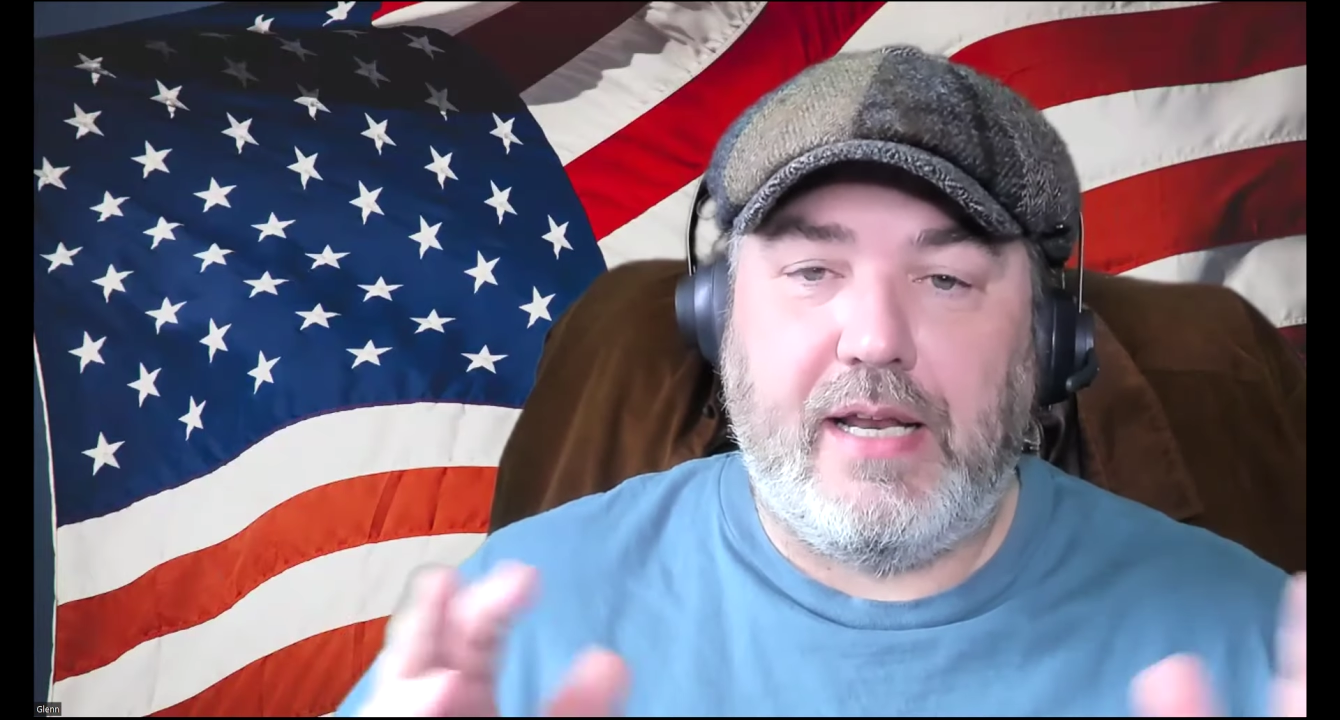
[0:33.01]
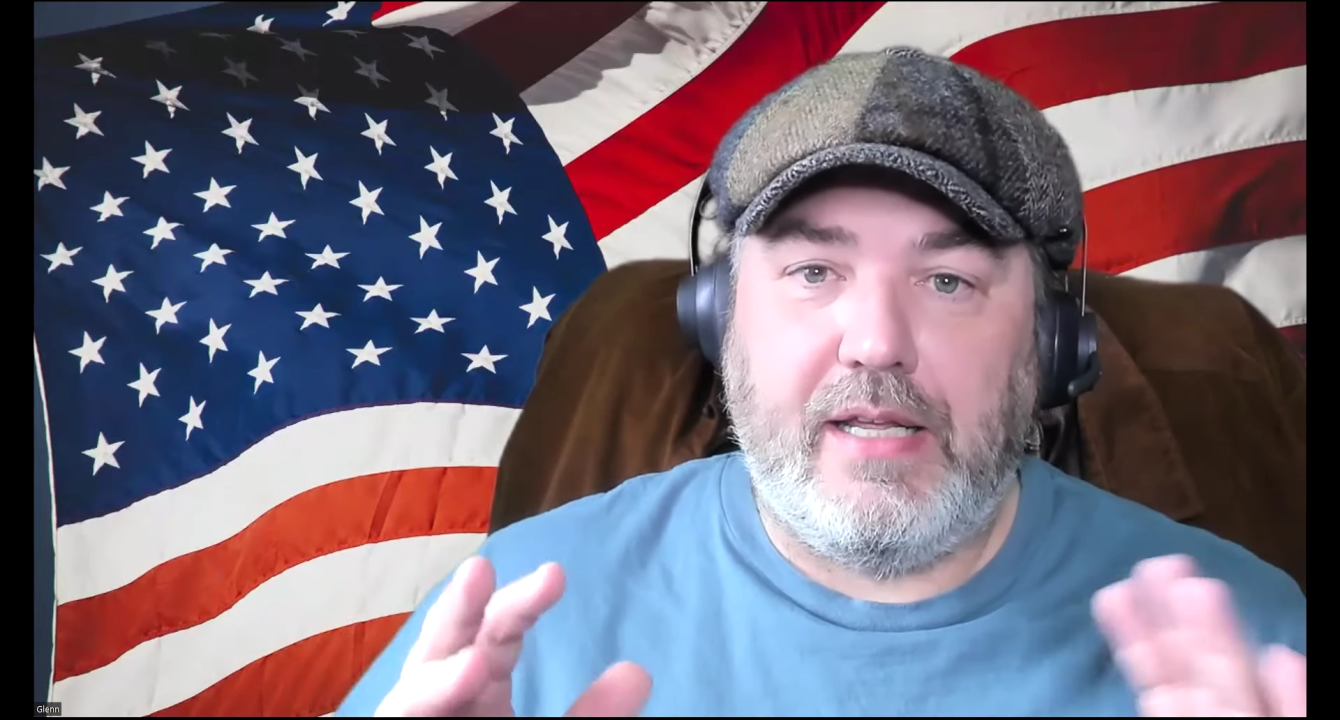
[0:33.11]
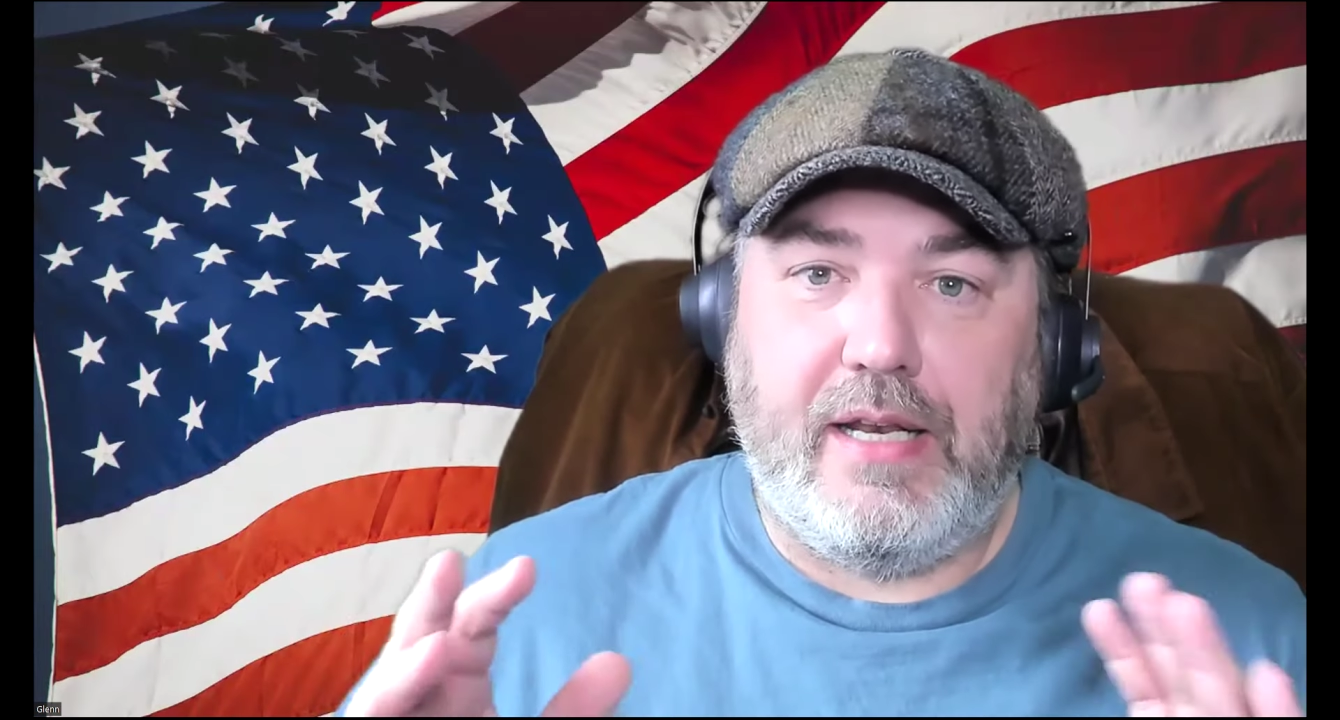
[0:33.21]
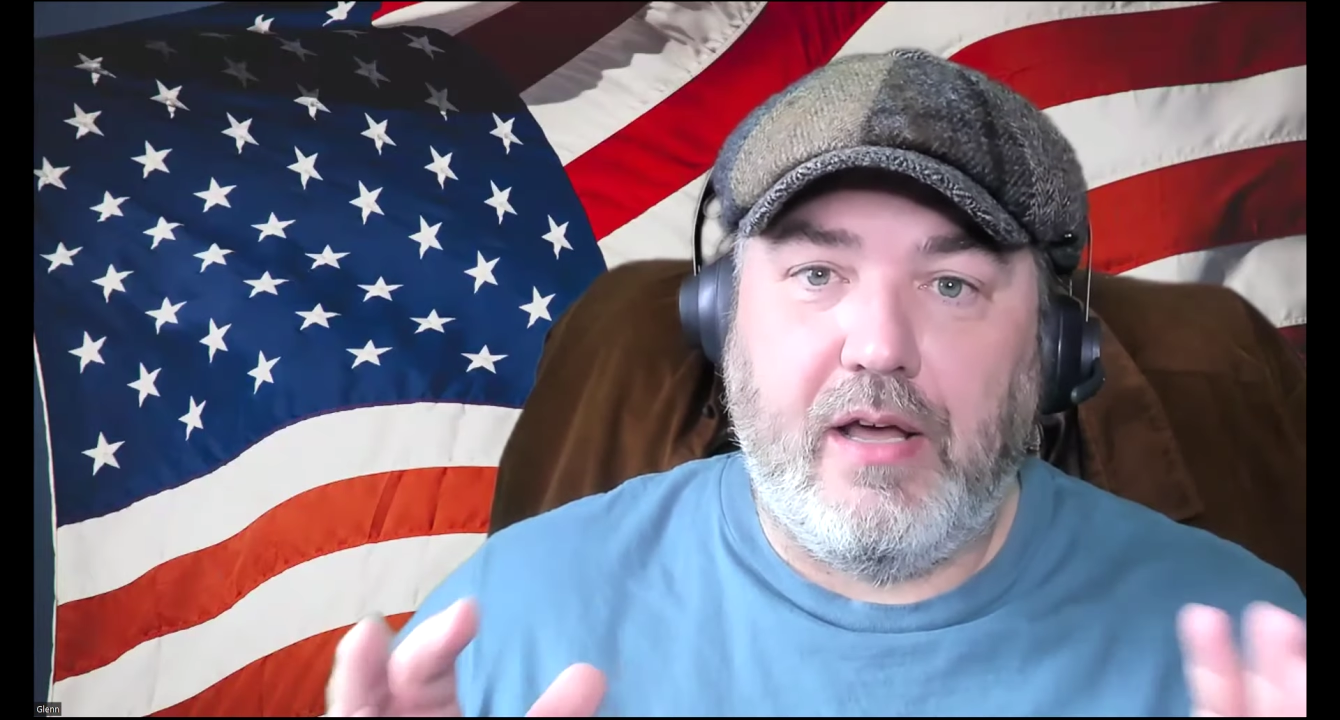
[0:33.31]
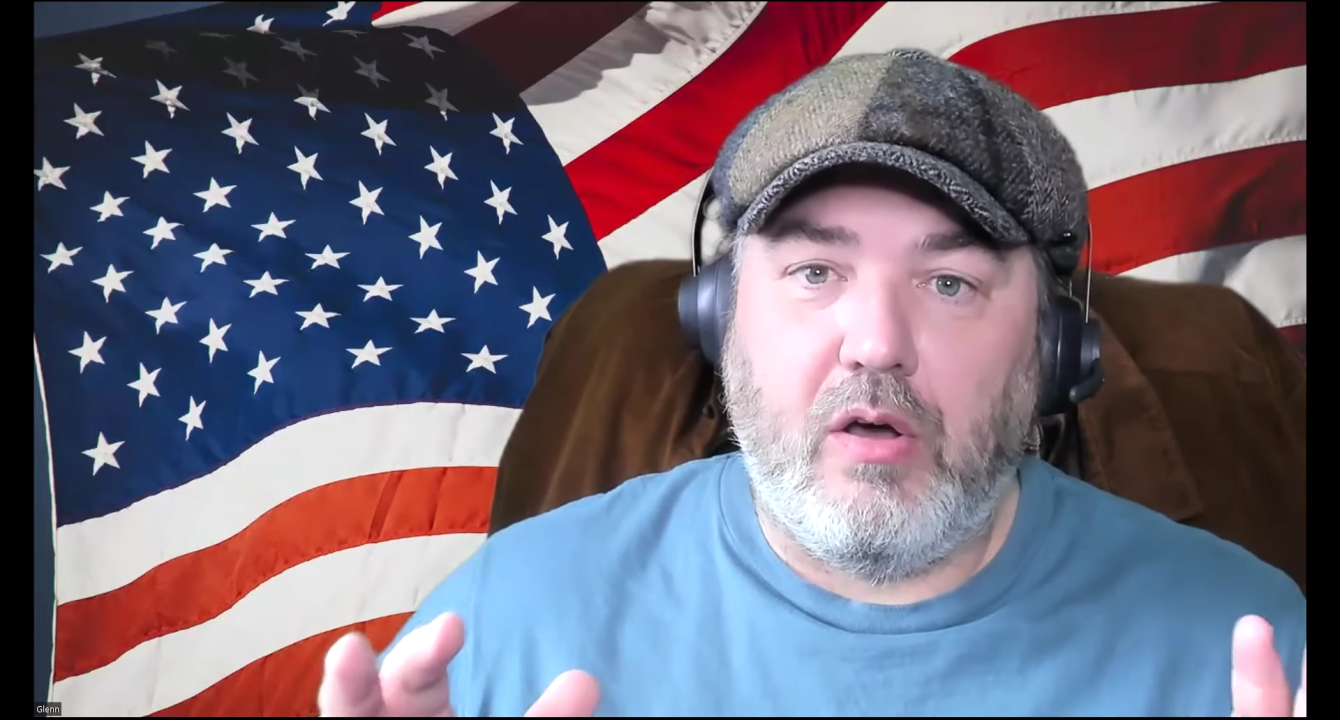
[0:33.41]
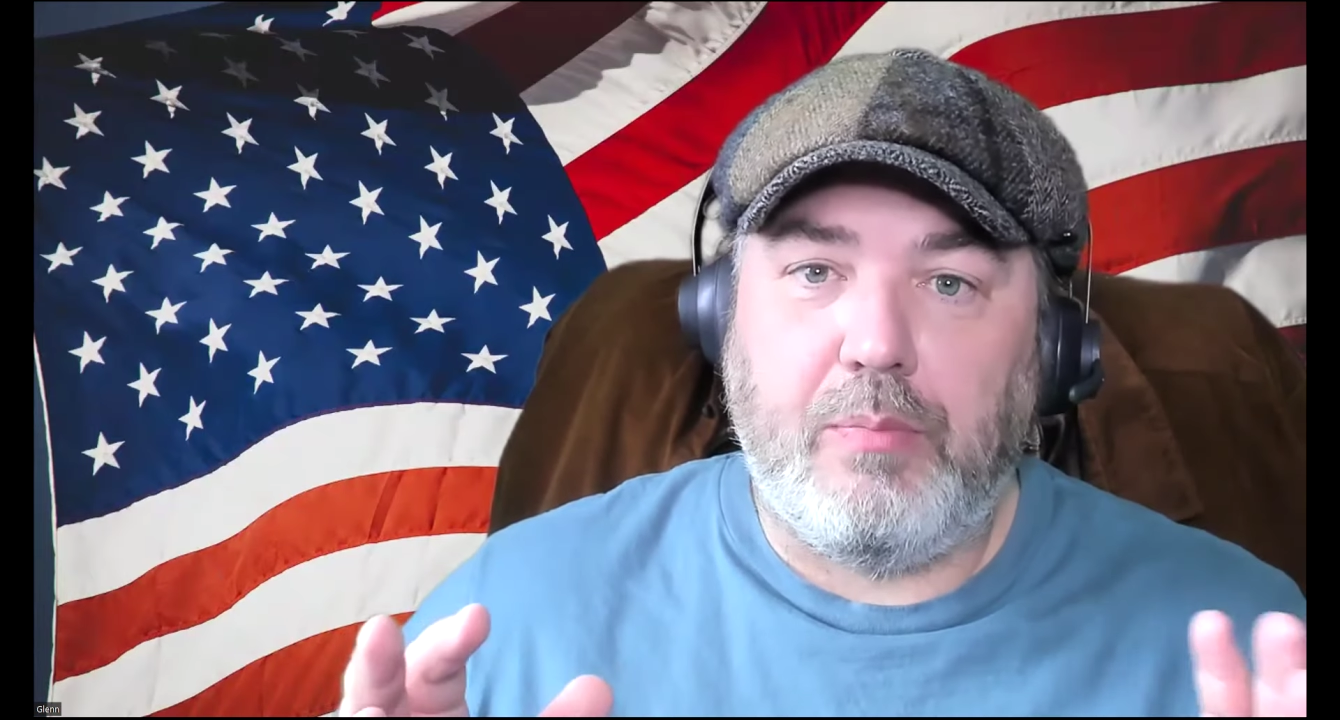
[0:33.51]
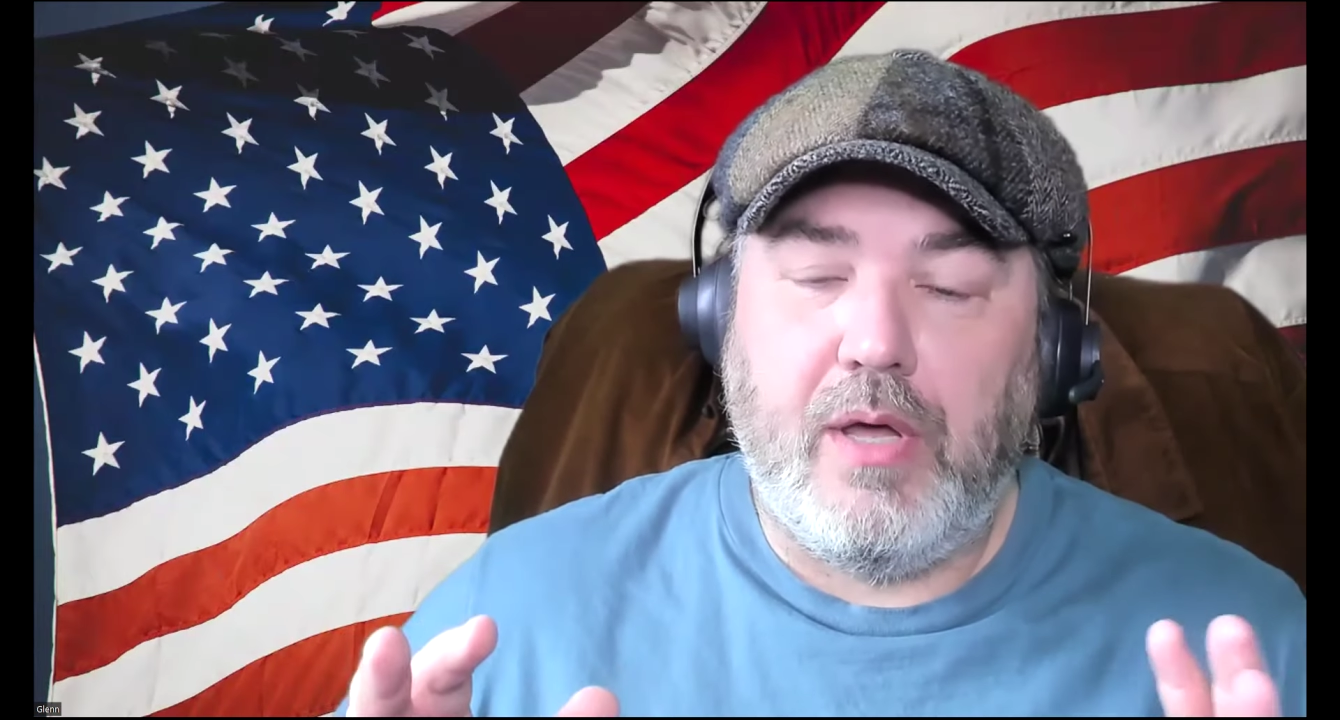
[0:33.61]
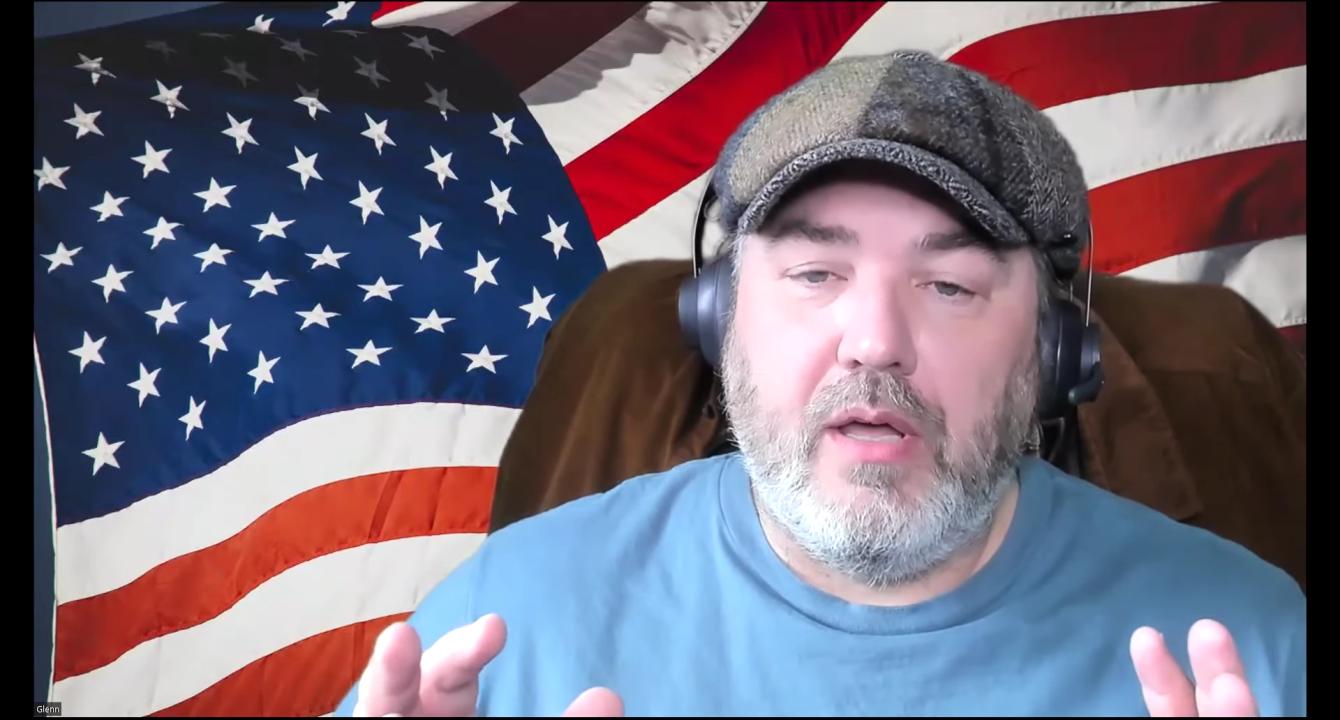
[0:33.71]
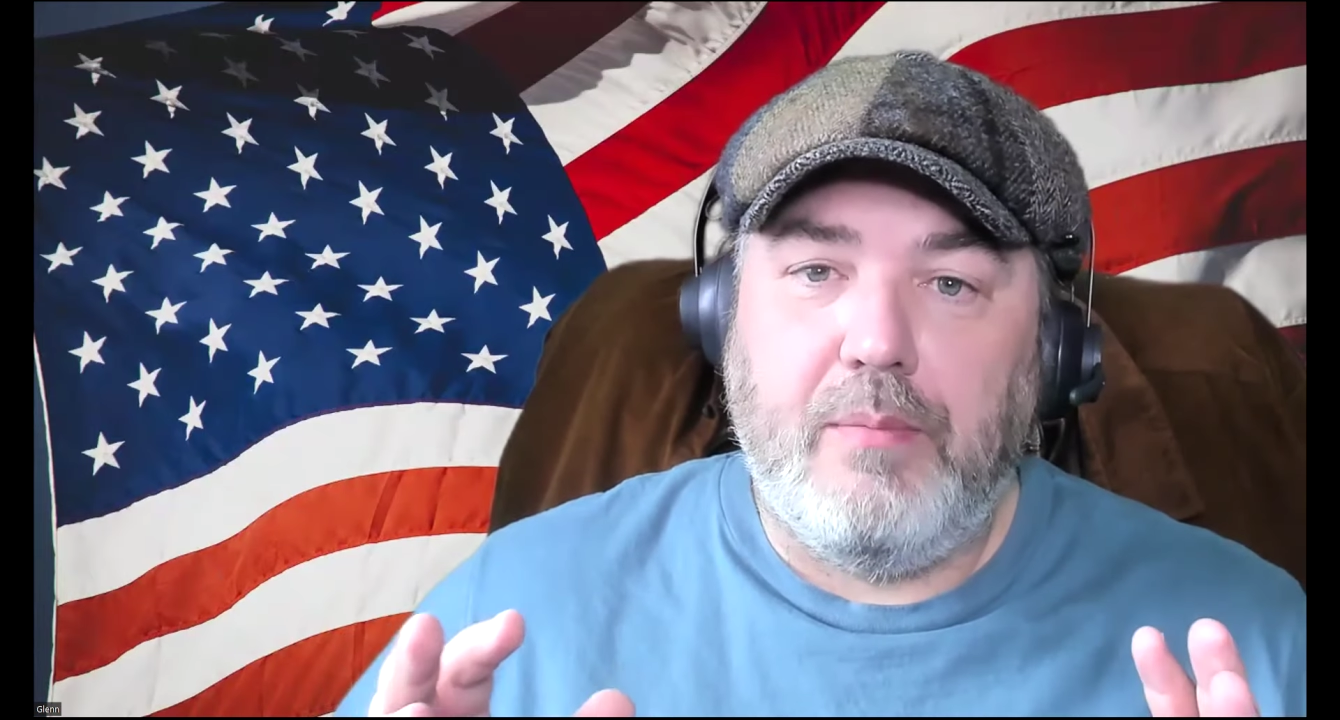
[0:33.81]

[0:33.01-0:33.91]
I need help.